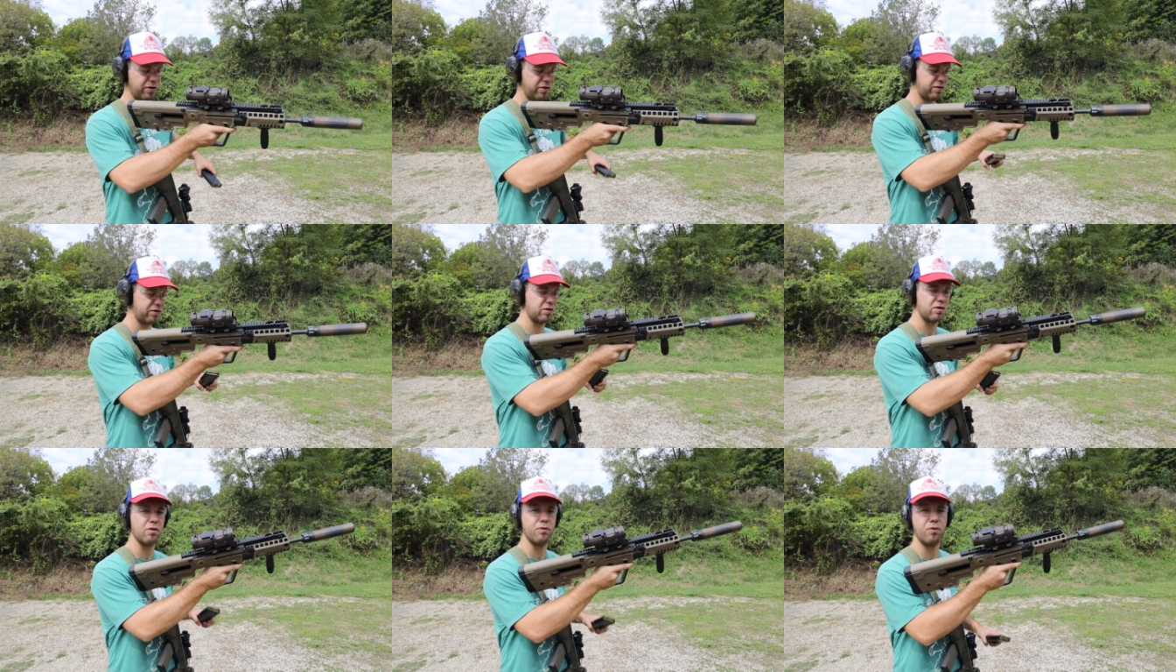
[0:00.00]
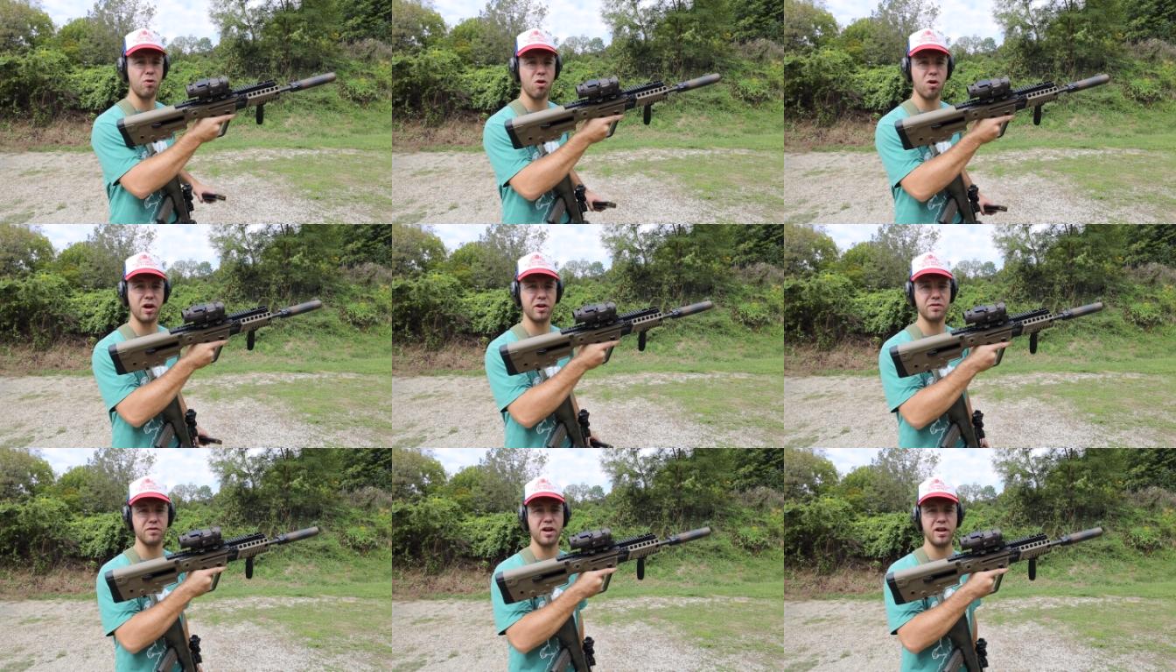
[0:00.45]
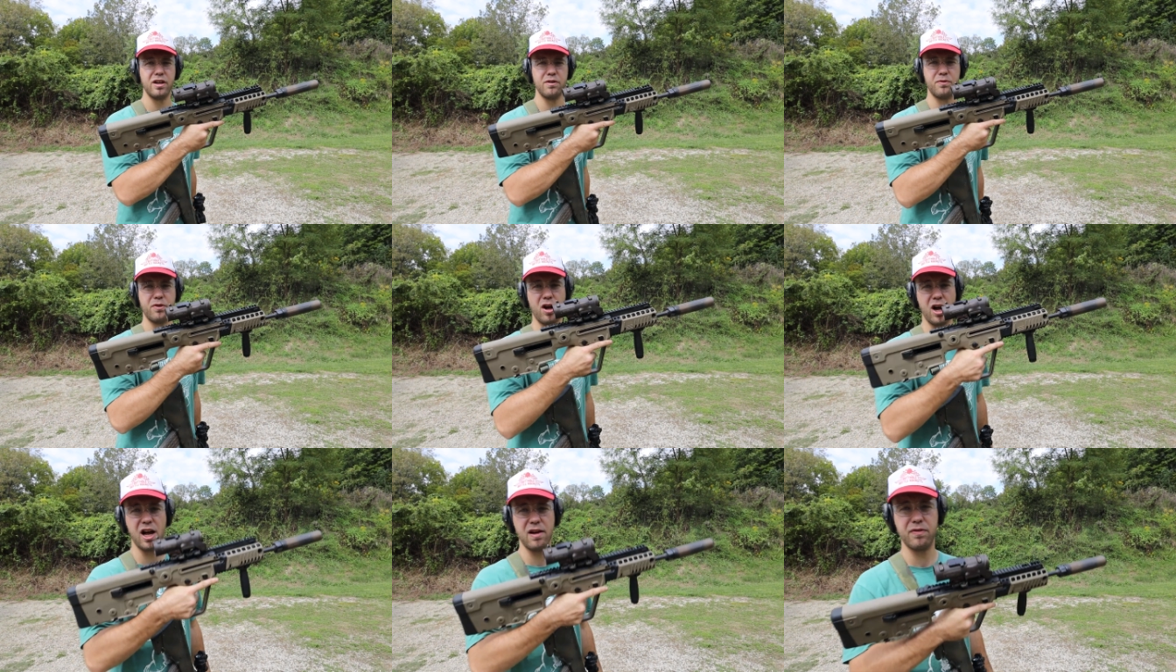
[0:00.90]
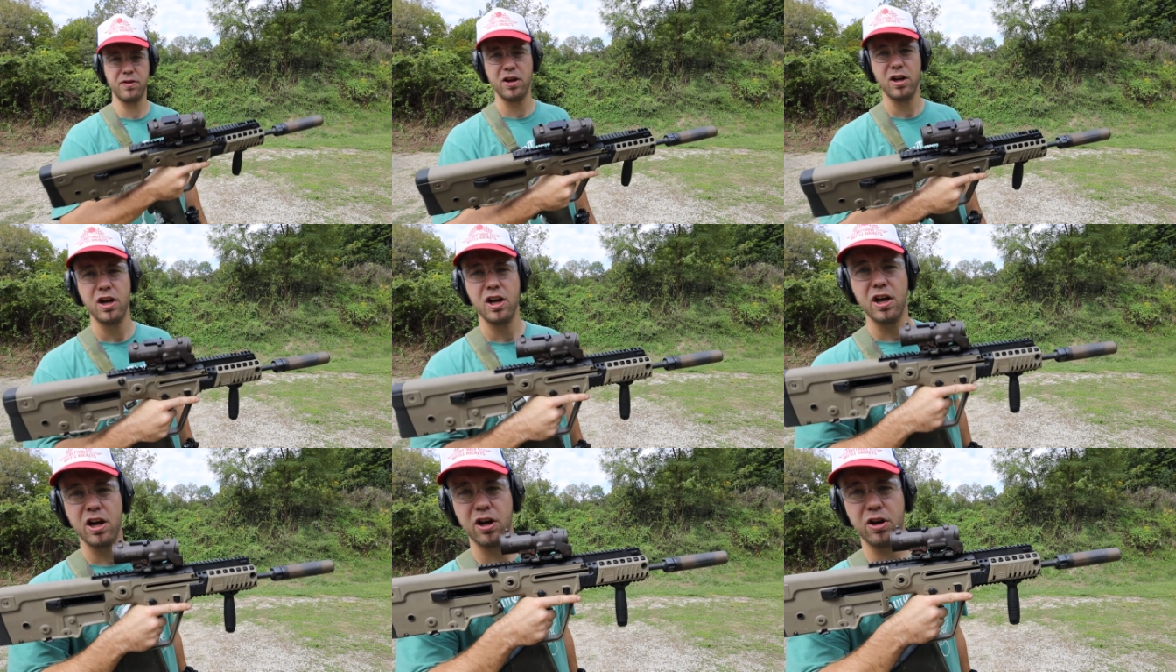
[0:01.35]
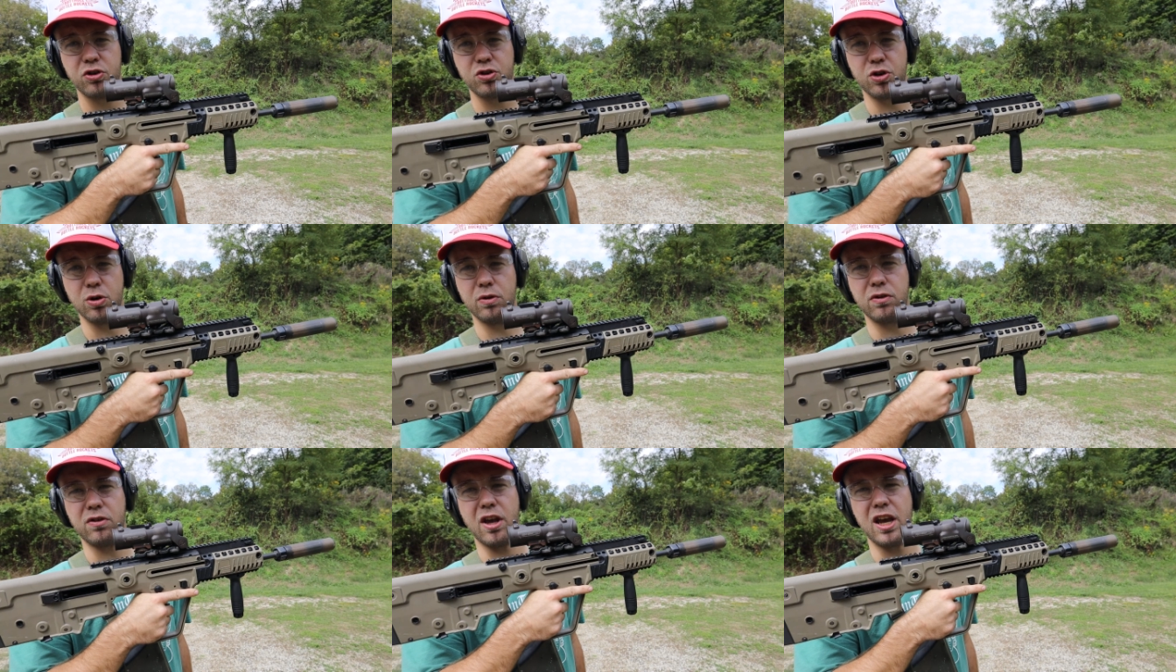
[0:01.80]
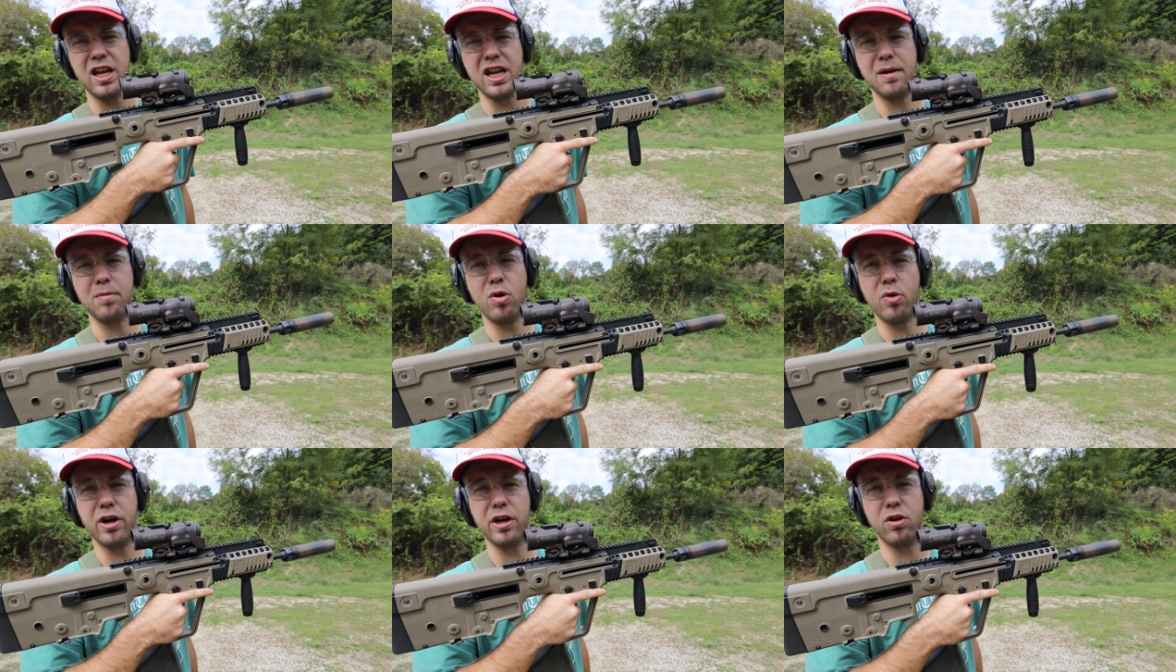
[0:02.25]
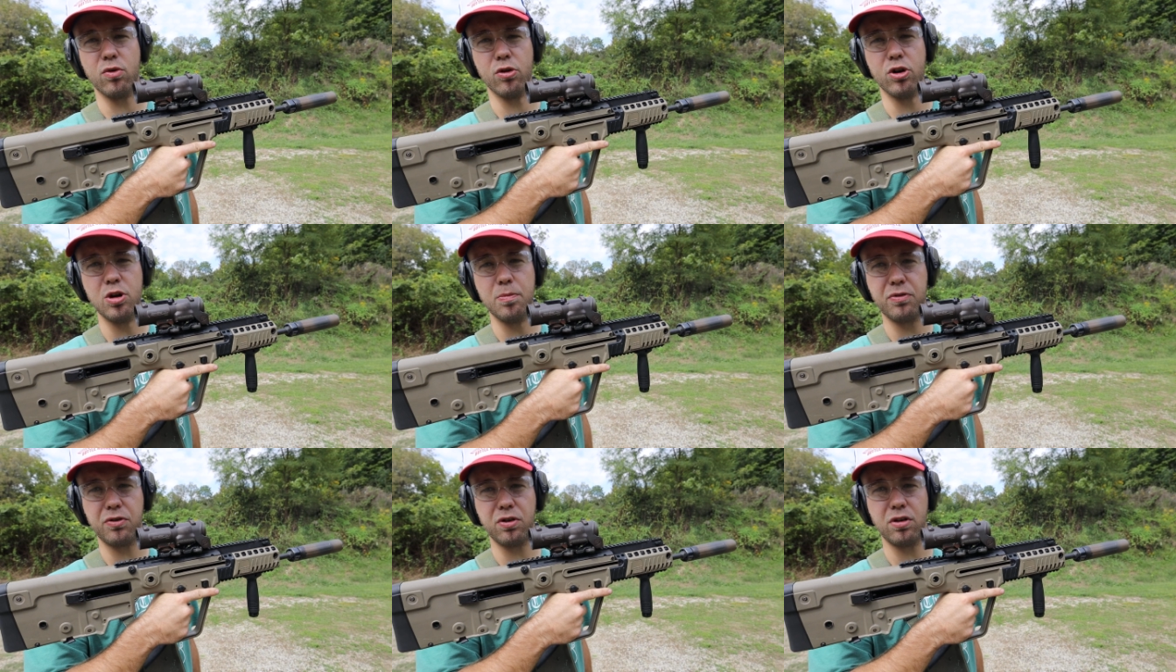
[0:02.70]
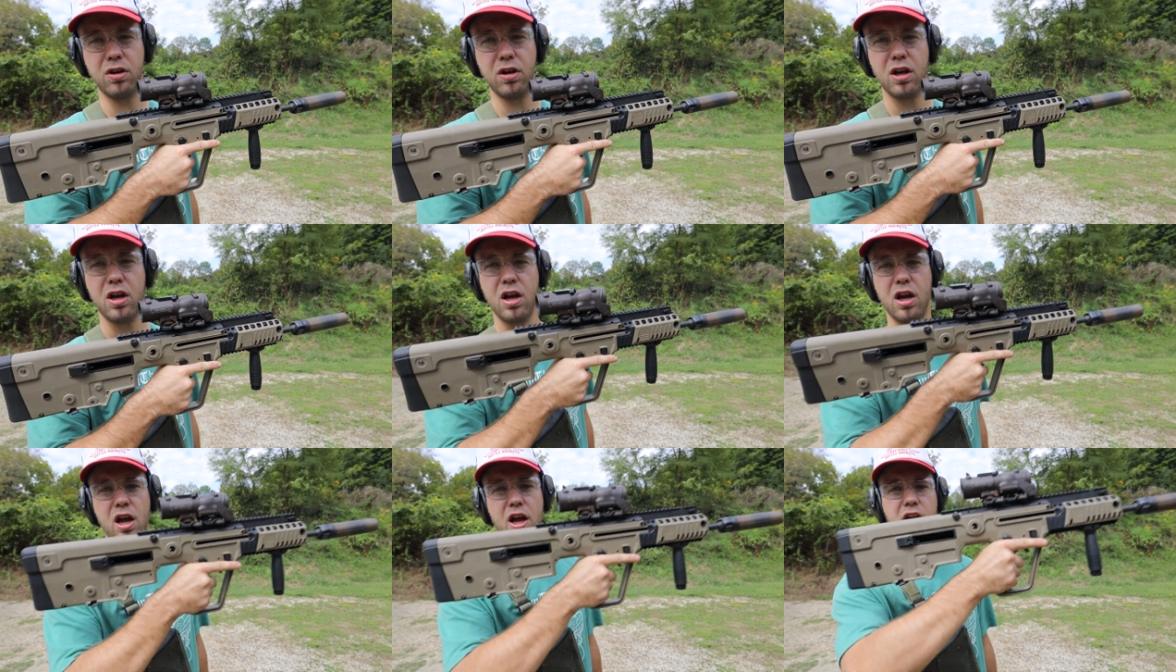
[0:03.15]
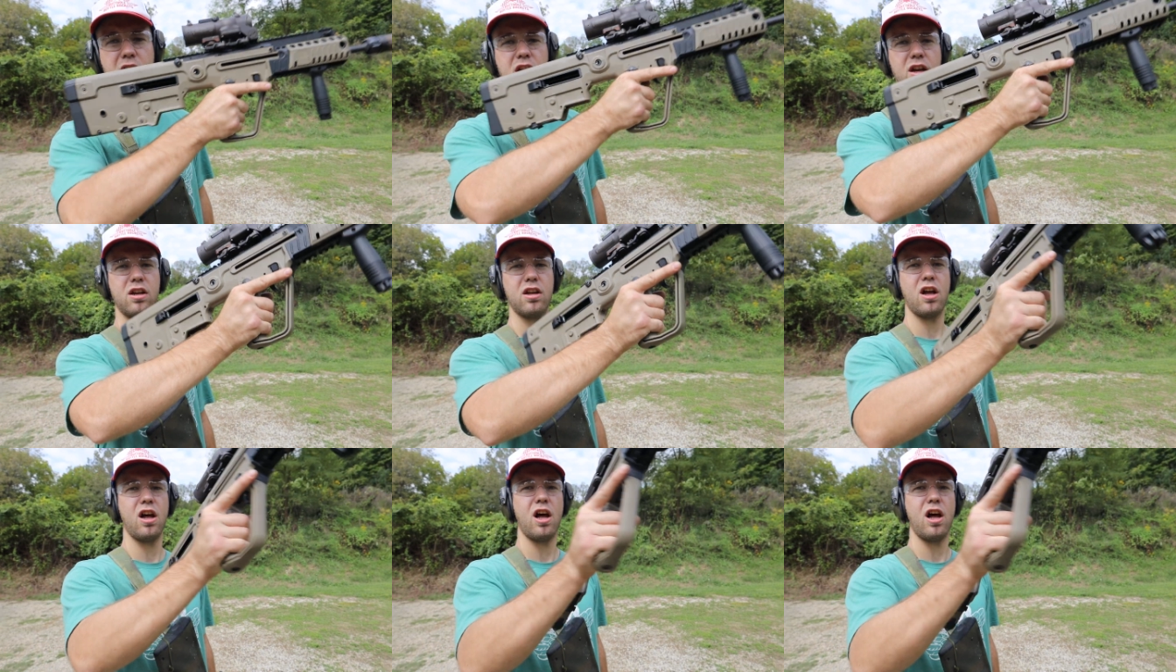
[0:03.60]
This is a Tavor X95, shoots 8 MOA groups, and